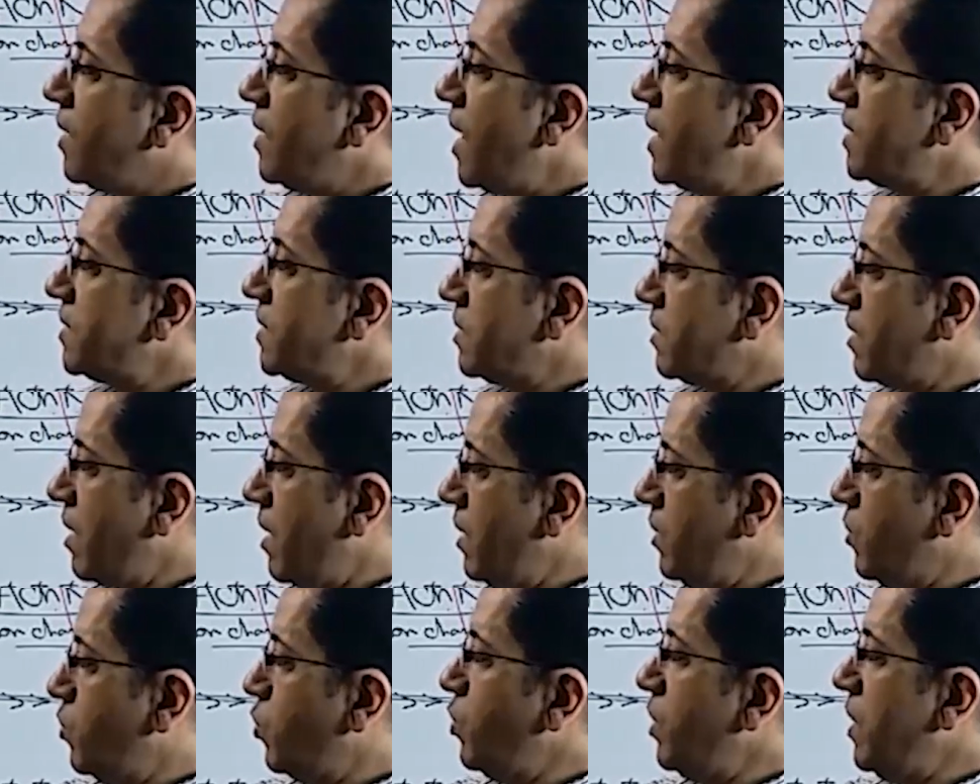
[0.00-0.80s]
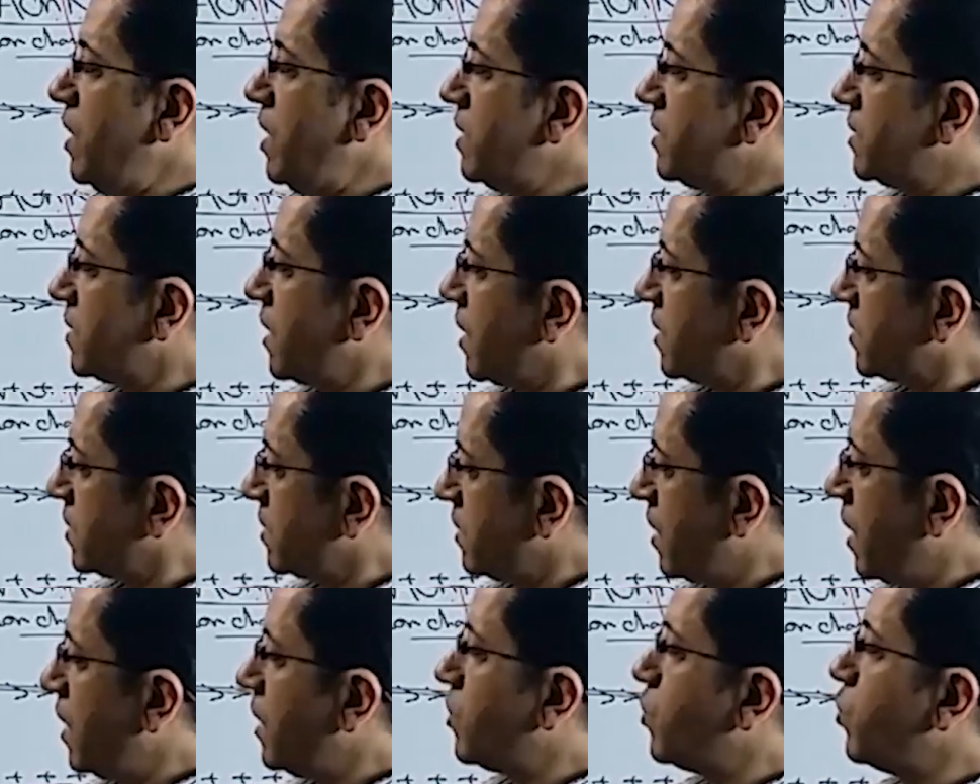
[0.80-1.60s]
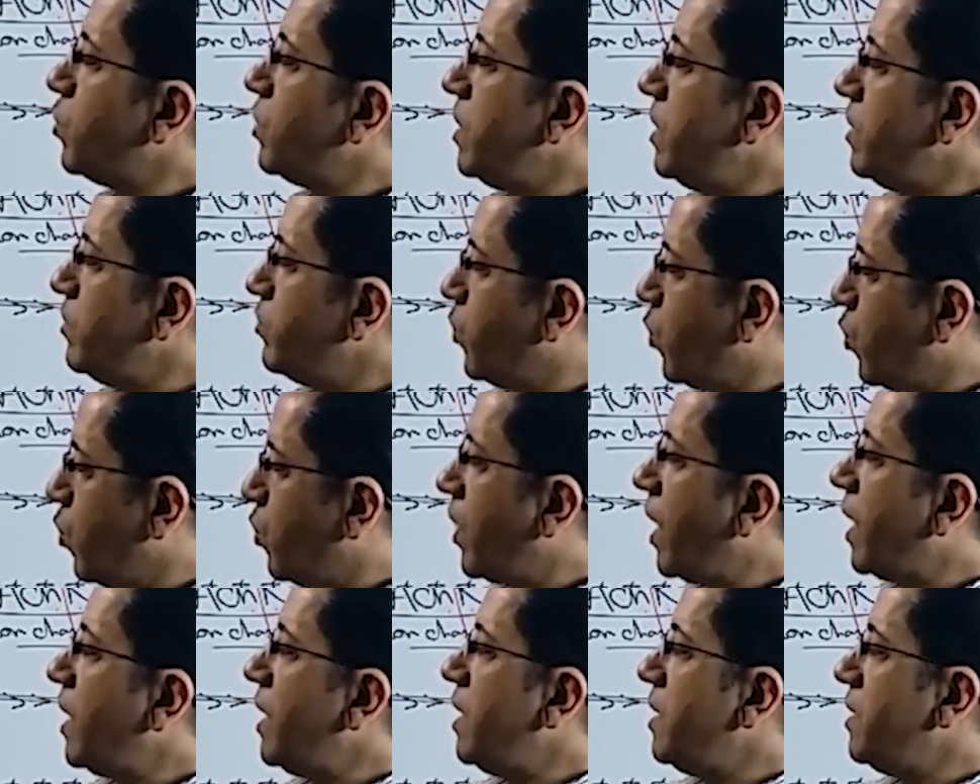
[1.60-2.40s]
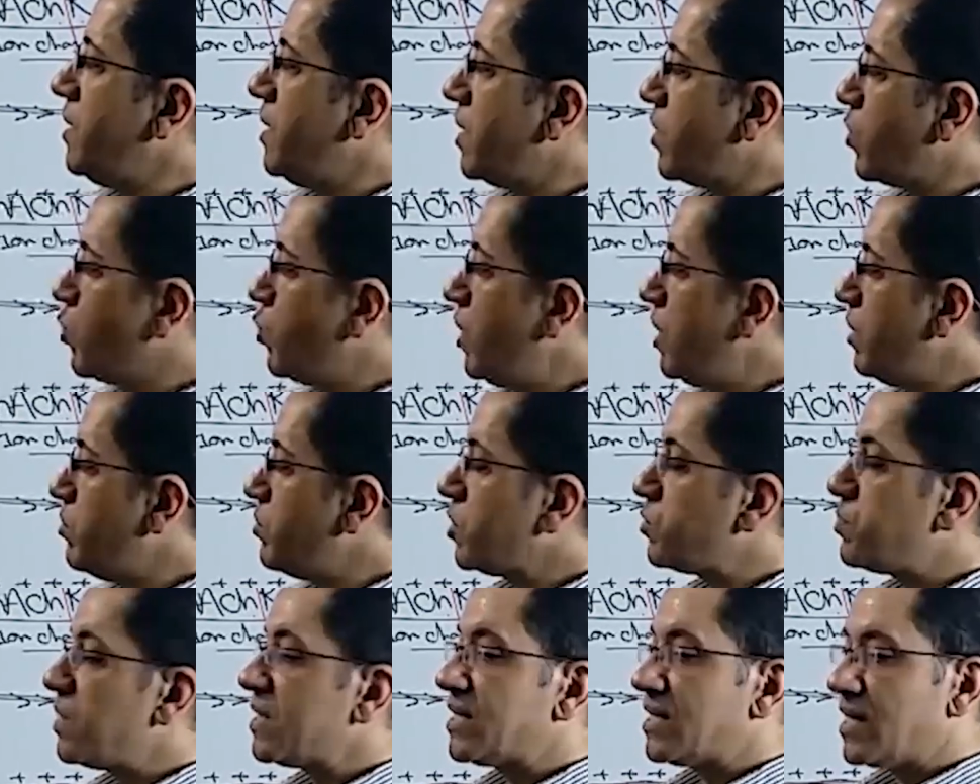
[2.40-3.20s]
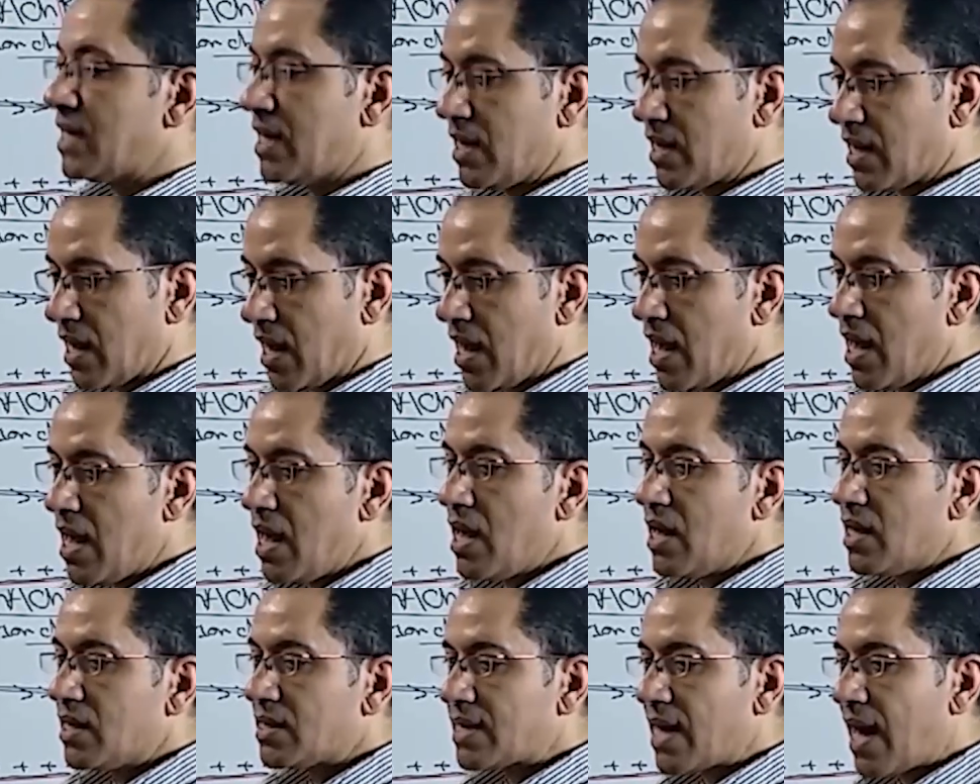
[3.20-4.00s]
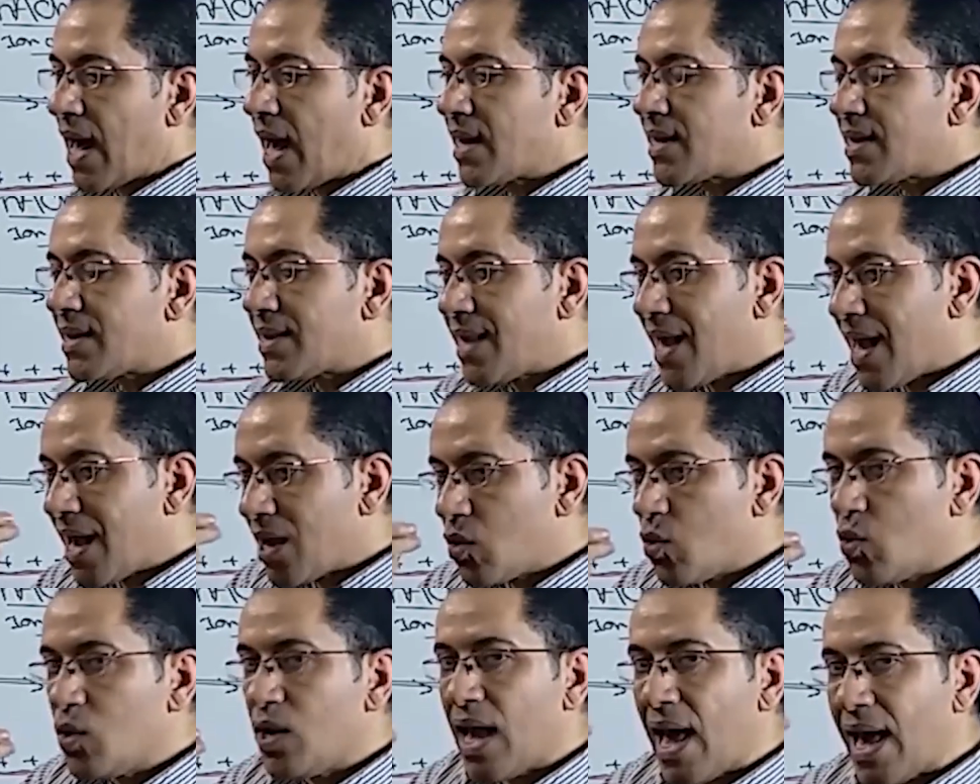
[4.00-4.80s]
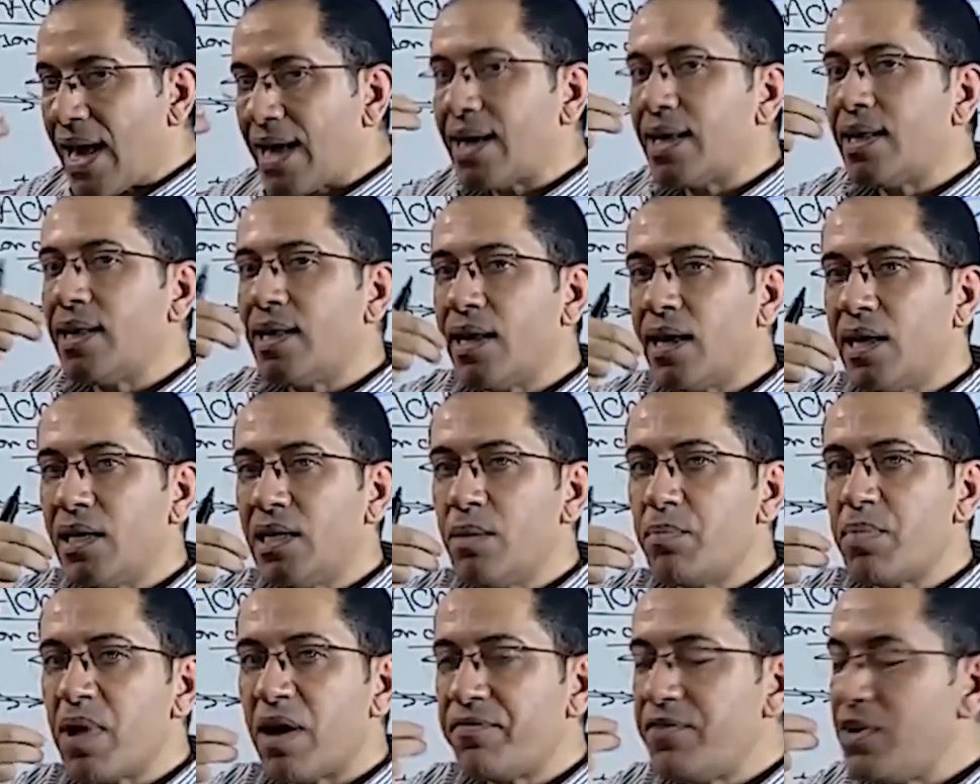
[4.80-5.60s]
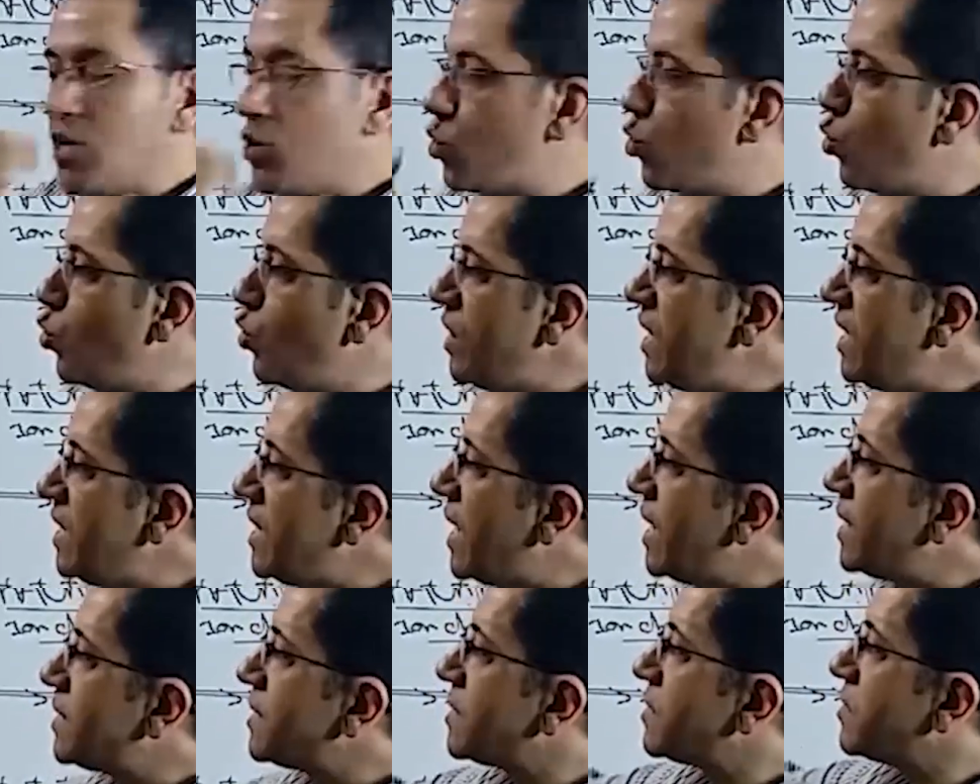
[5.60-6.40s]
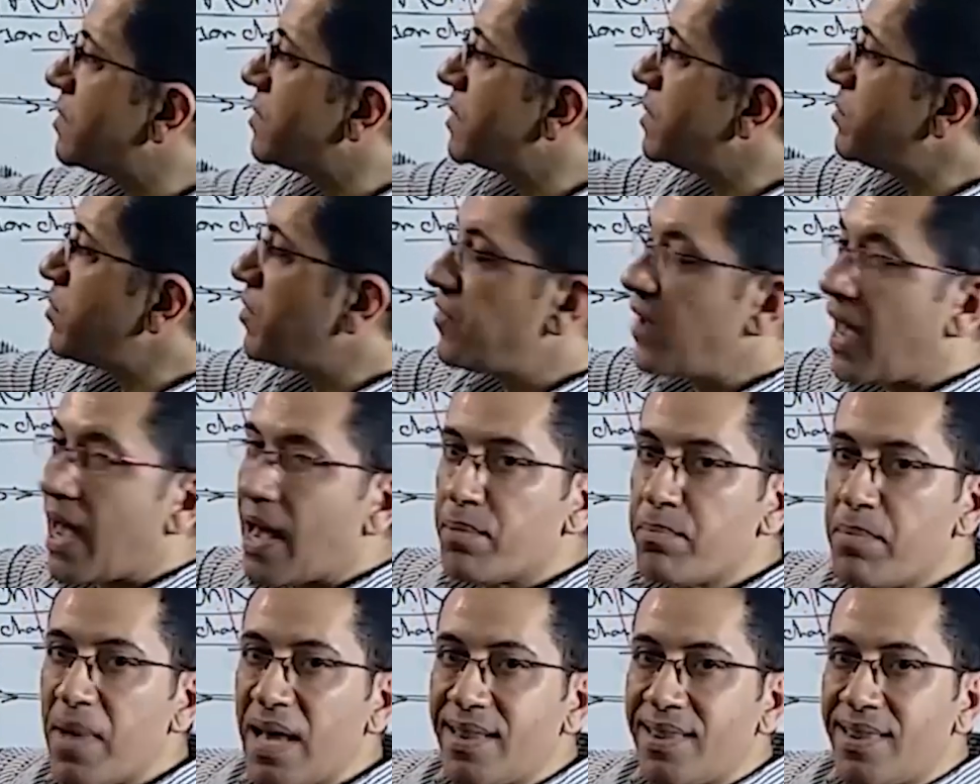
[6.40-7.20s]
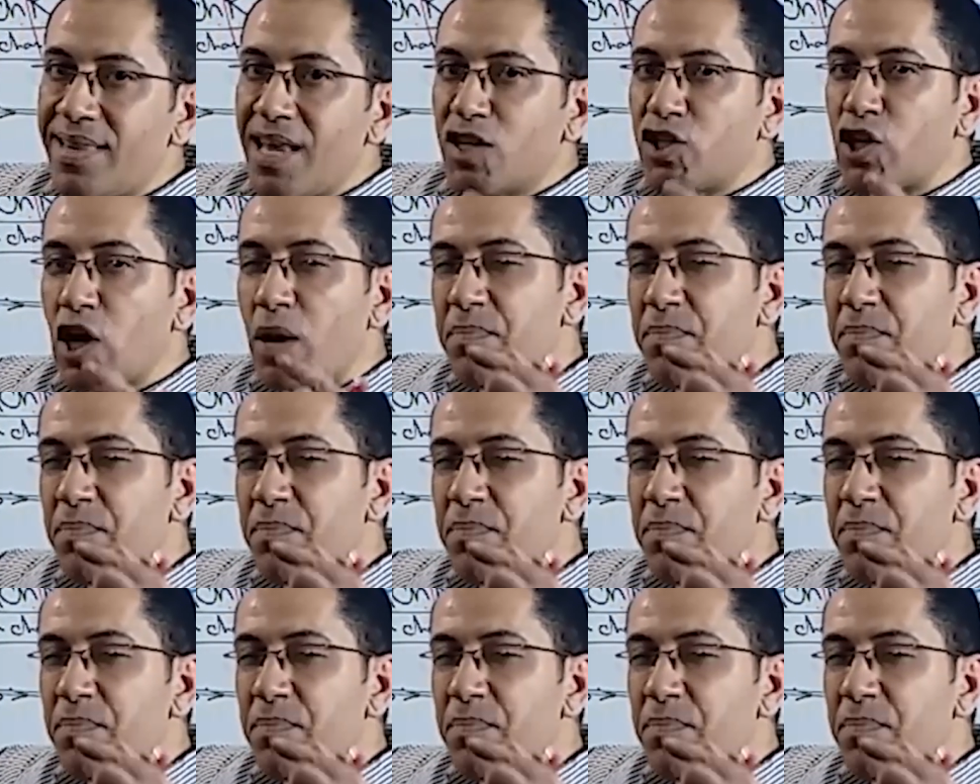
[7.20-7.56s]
which means it can remove any choline esters, whether ingested or injected.